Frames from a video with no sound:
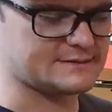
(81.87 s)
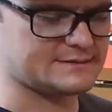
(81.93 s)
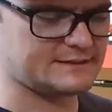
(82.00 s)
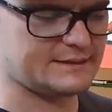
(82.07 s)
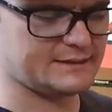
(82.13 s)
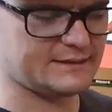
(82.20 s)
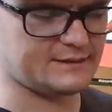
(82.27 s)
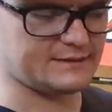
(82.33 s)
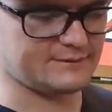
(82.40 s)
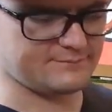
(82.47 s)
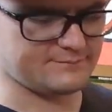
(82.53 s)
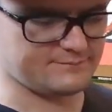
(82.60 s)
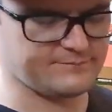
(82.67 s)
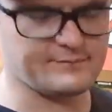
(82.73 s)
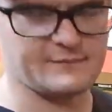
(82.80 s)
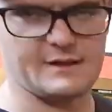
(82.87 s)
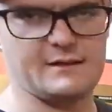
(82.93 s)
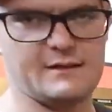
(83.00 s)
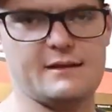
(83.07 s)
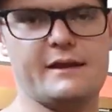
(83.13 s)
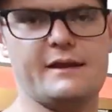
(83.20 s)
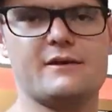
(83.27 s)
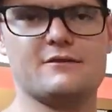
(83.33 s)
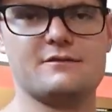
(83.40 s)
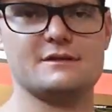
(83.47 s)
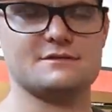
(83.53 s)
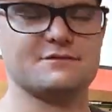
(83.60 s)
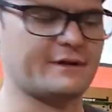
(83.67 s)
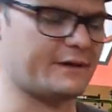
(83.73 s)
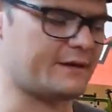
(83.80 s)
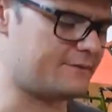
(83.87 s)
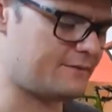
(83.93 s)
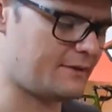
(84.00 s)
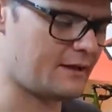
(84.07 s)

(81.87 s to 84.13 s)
see in the heading of this video,